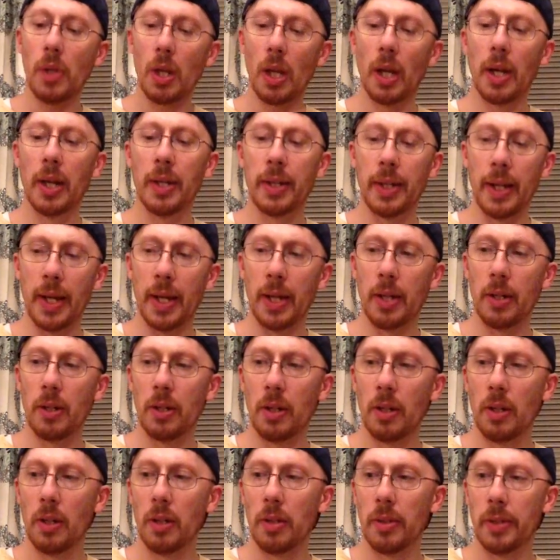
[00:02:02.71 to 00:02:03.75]
and then
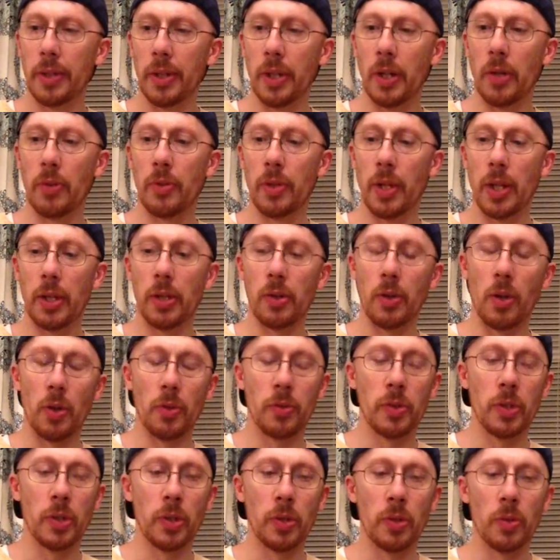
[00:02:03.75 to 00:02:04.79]
then you go
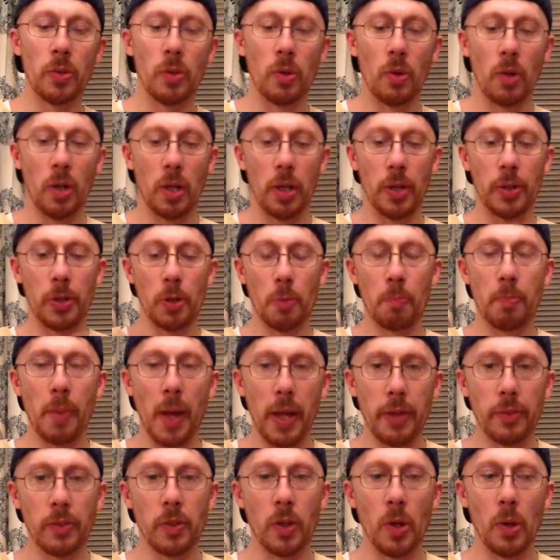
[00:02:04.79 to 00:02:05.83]
to your
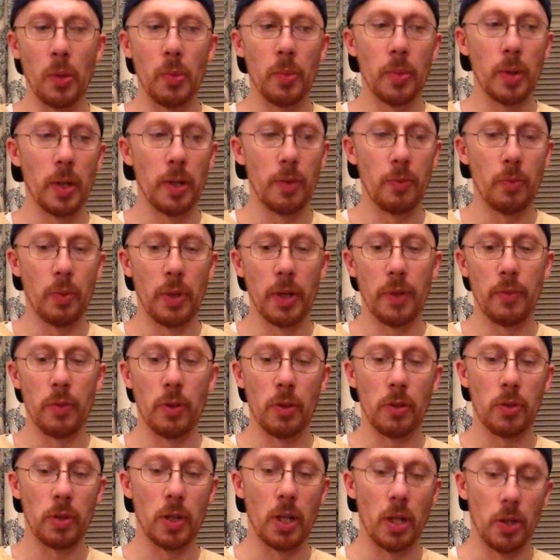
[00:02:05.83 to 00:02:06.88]
base coat of whatever
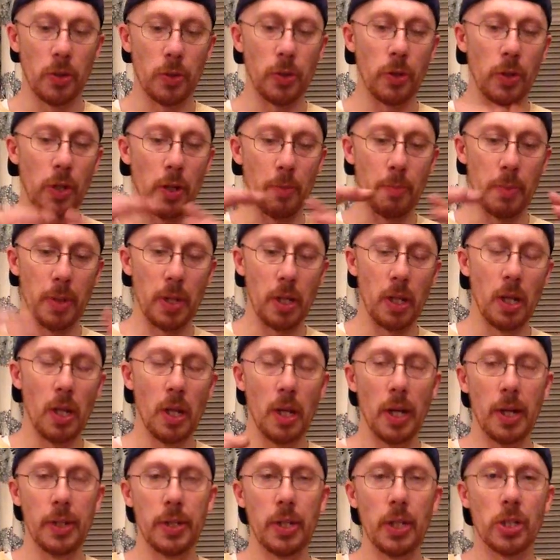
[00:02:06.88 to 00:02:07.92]
color you're going to be
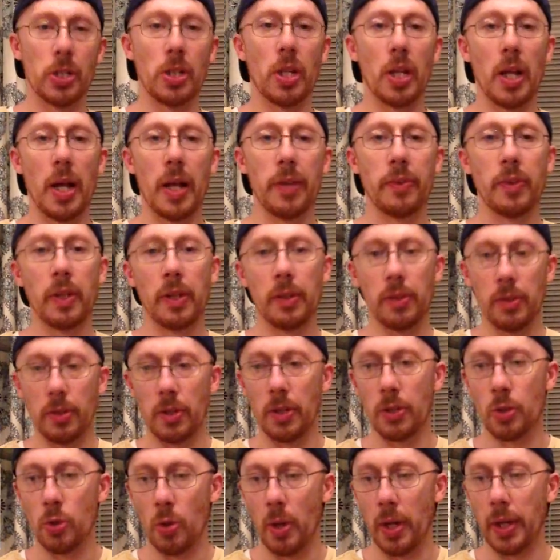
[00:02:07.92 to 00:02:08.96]
initializing the
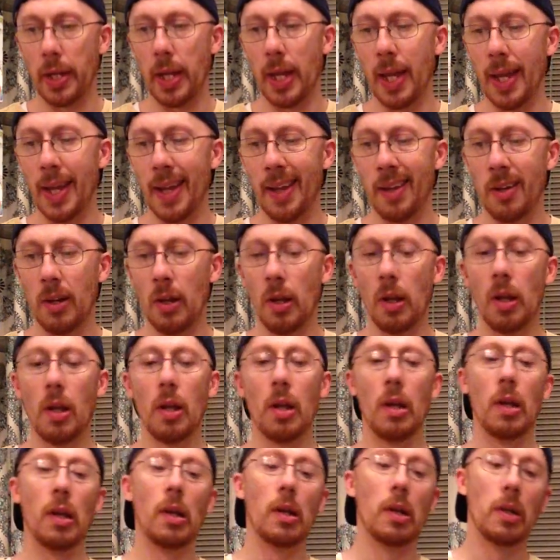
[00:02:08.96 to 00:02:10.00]
truck in.
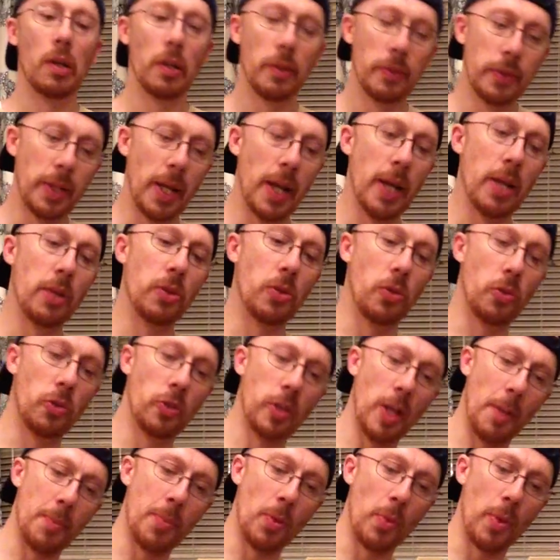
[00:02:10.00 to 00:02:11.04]
Then you
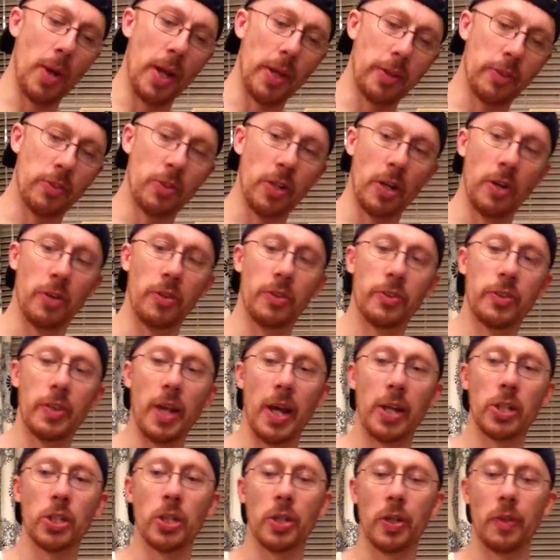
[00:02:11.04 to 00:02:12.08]
separate certain
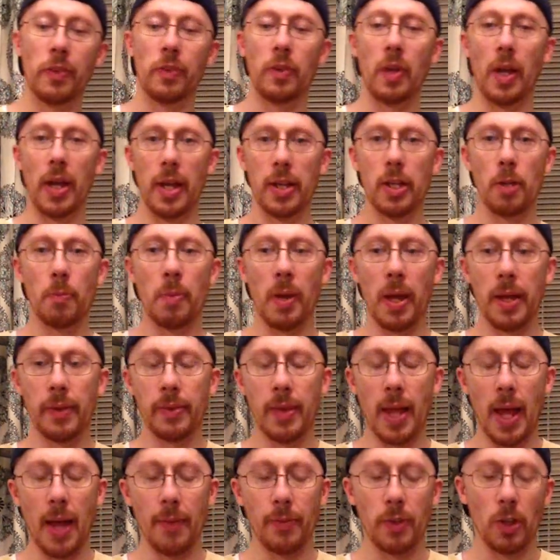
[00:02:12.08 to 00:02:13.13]
sections and you paint
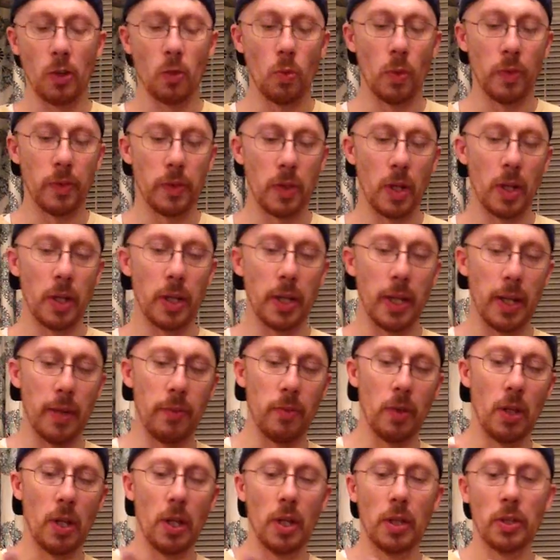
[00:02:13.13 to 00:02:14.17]
that. This one's going to
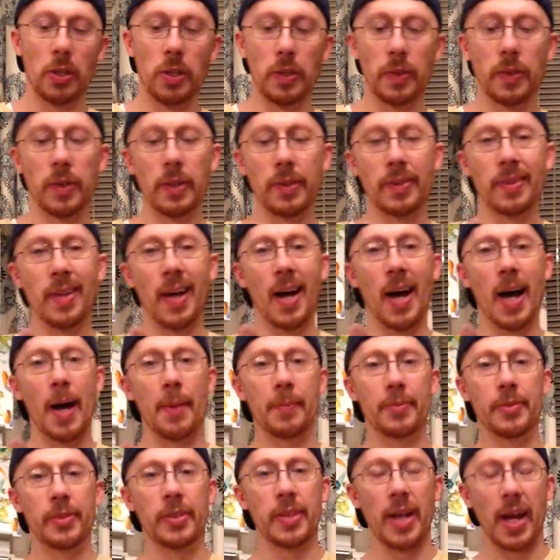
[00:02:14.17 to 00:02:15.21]
give just the top
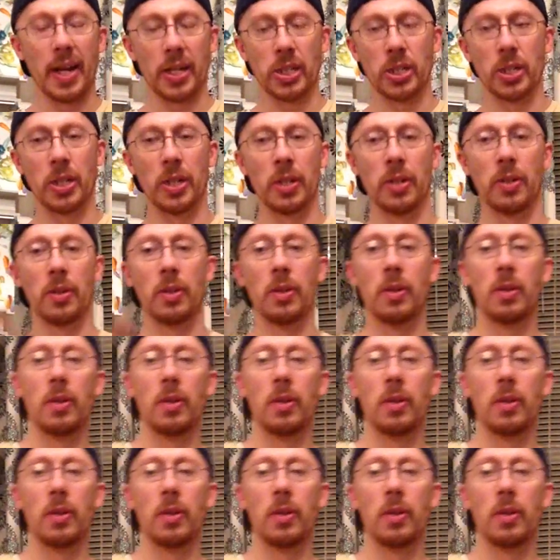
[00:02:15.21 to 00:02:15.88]
section